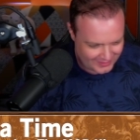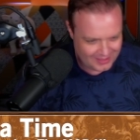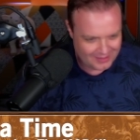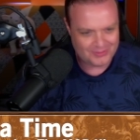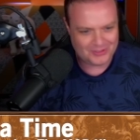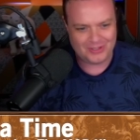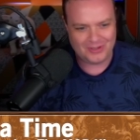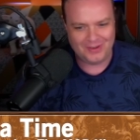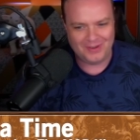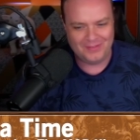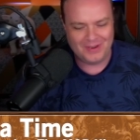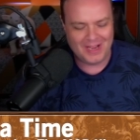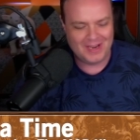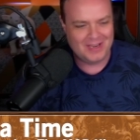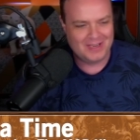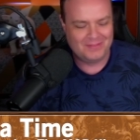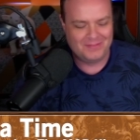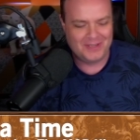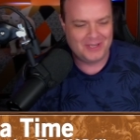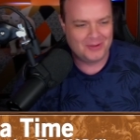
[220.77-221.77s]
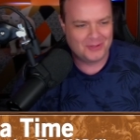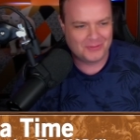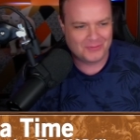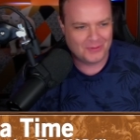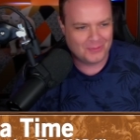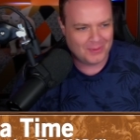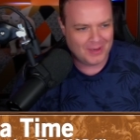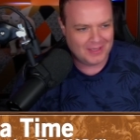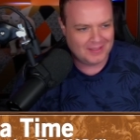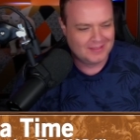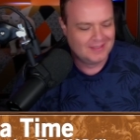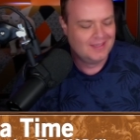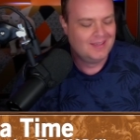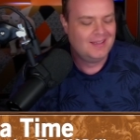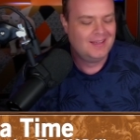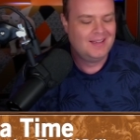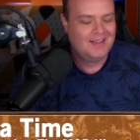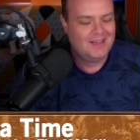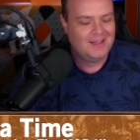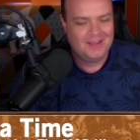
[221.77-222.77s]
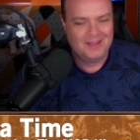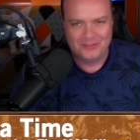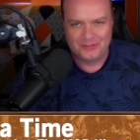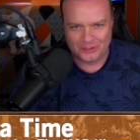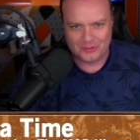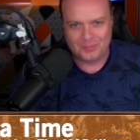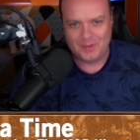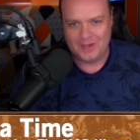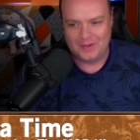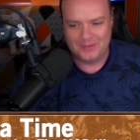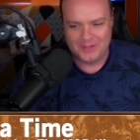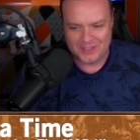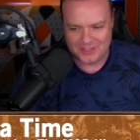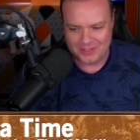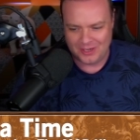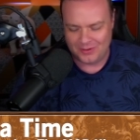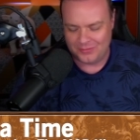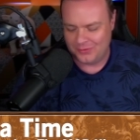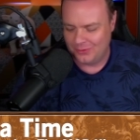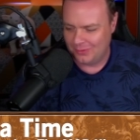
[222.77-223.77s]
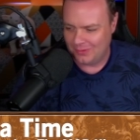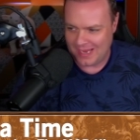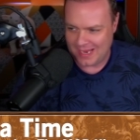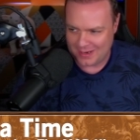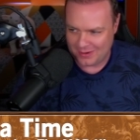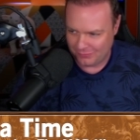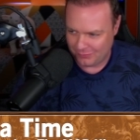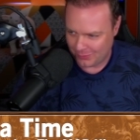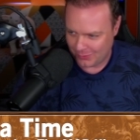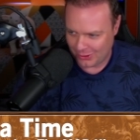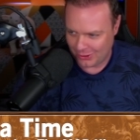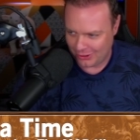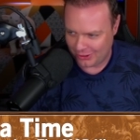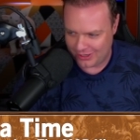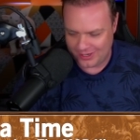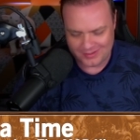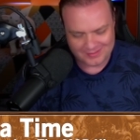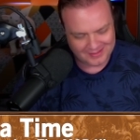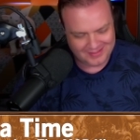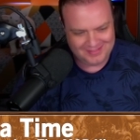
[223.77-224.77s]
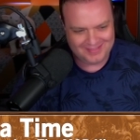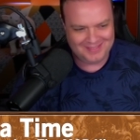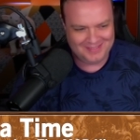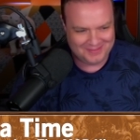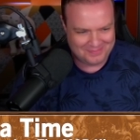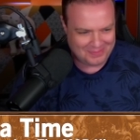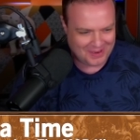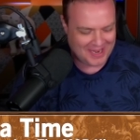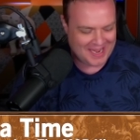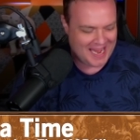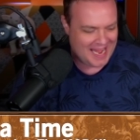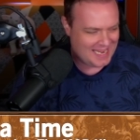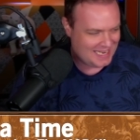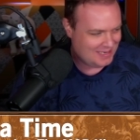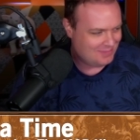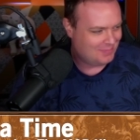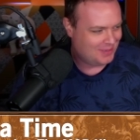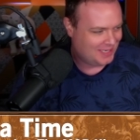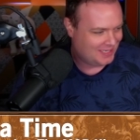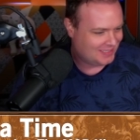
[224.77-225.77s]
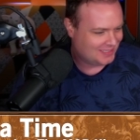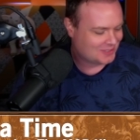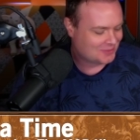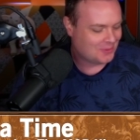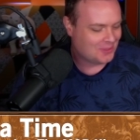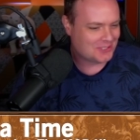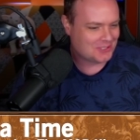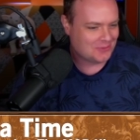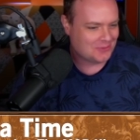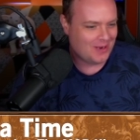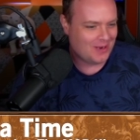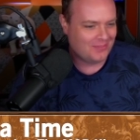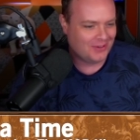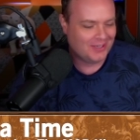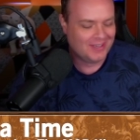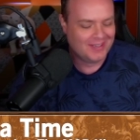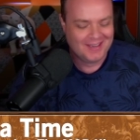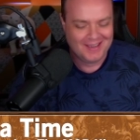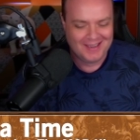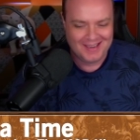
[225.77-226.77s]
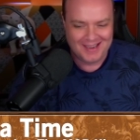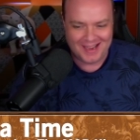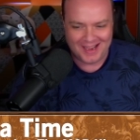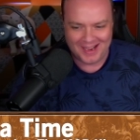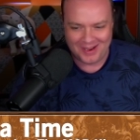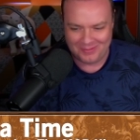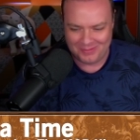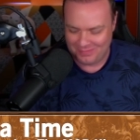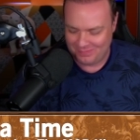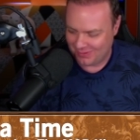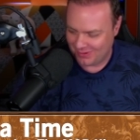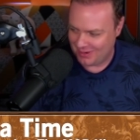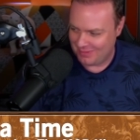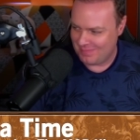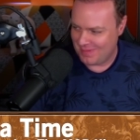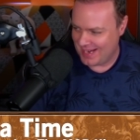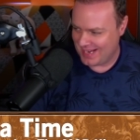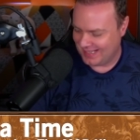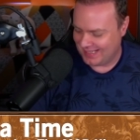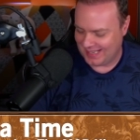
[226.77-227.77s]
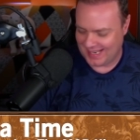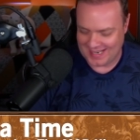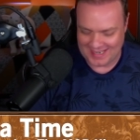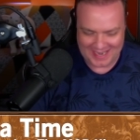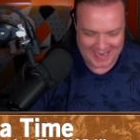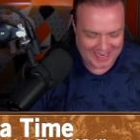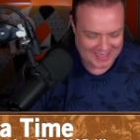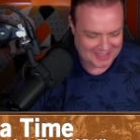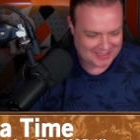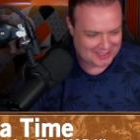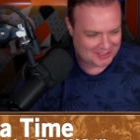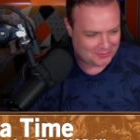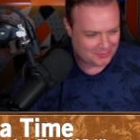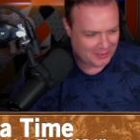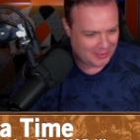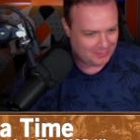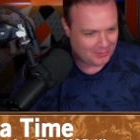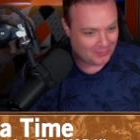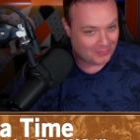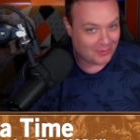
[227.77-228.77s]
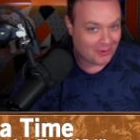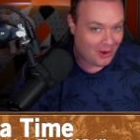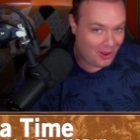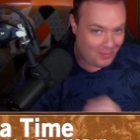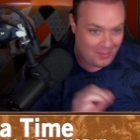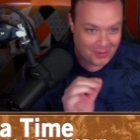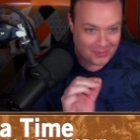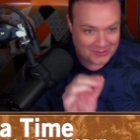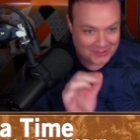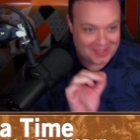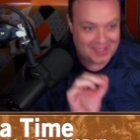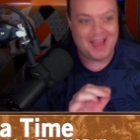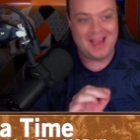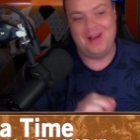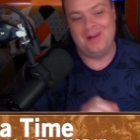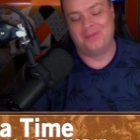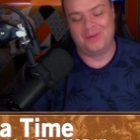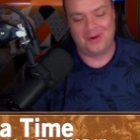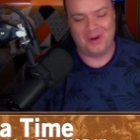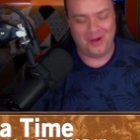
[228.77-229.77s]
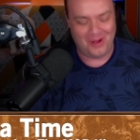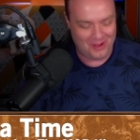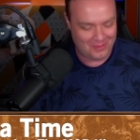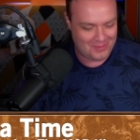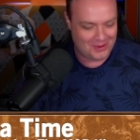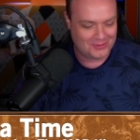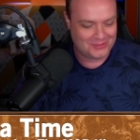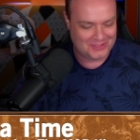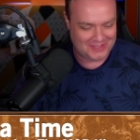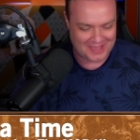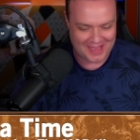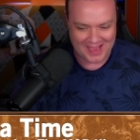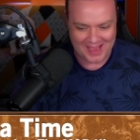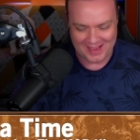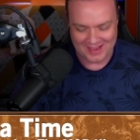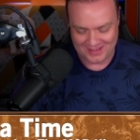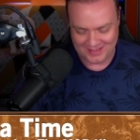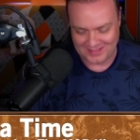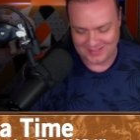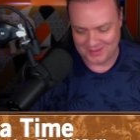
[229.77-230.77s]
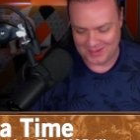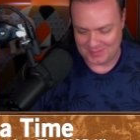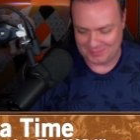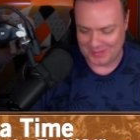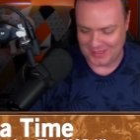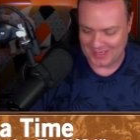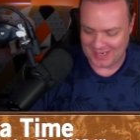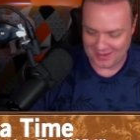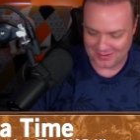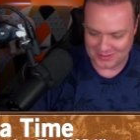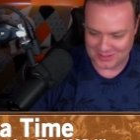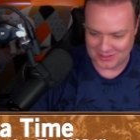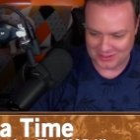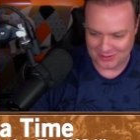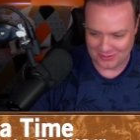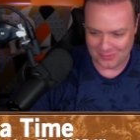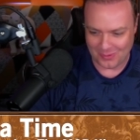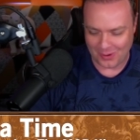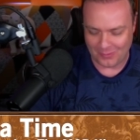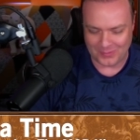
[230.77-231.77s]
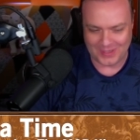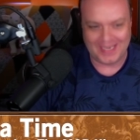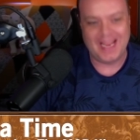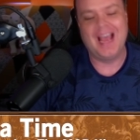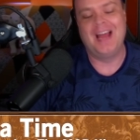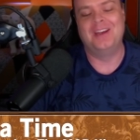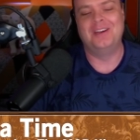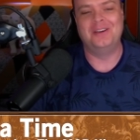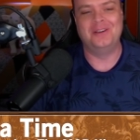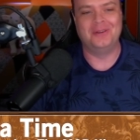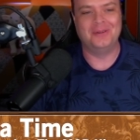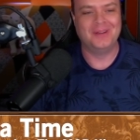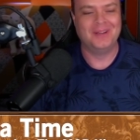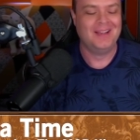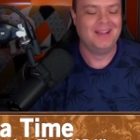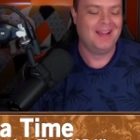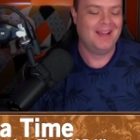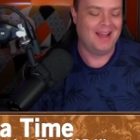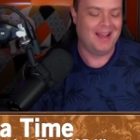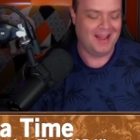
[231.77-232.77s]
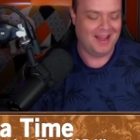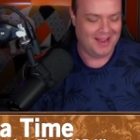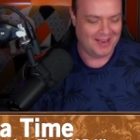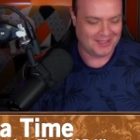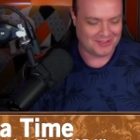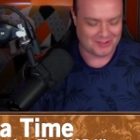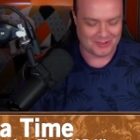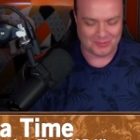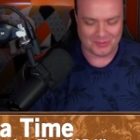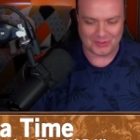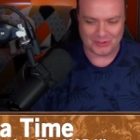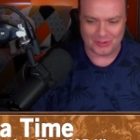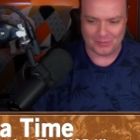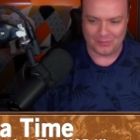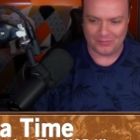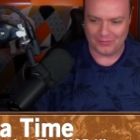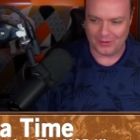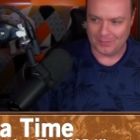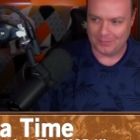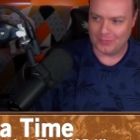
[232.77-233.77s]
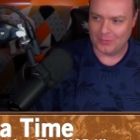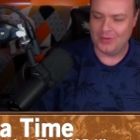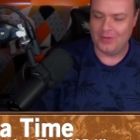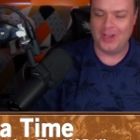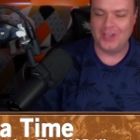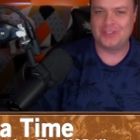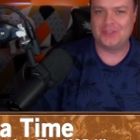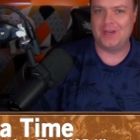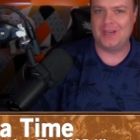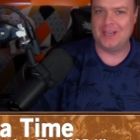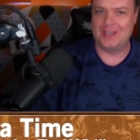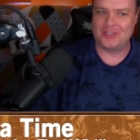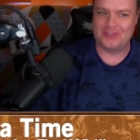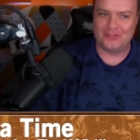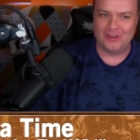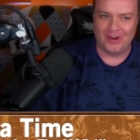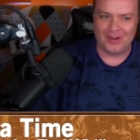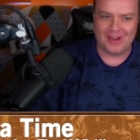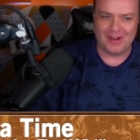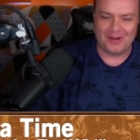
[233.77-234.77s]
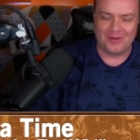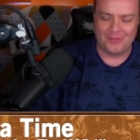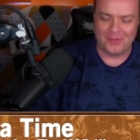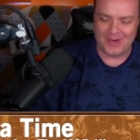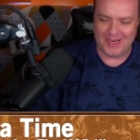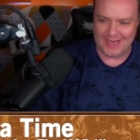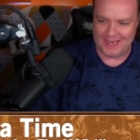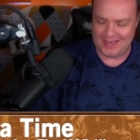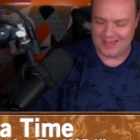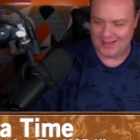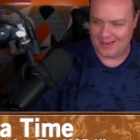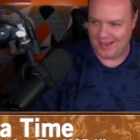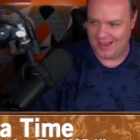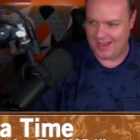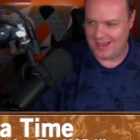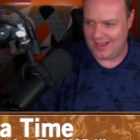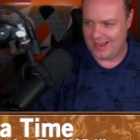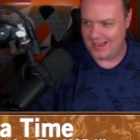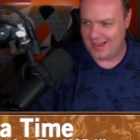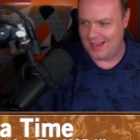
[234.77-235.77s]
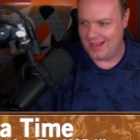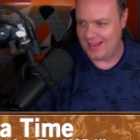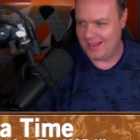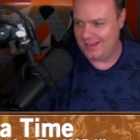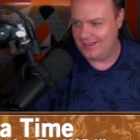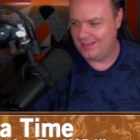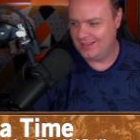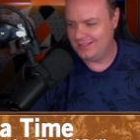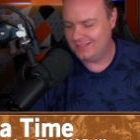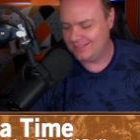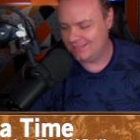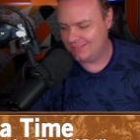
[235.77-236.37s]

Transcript: Not any videos for a while. Trust me, it's not through lack of work by any means whatsoever. We've put in many late nights this week, but we're almost there. We're almost there in being able to do what we can do. So it's been super fun. We've also had an extraordinary week. I